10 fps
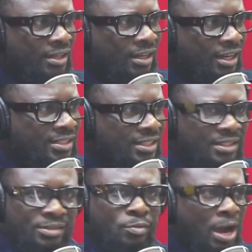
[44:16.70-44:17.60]
And
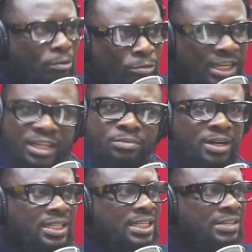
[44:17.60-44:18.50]
why would
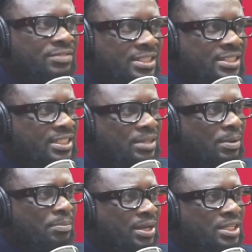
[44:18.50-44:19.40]
anybody even say someone
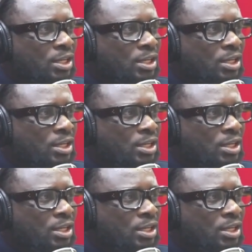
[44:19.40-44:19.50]
penny?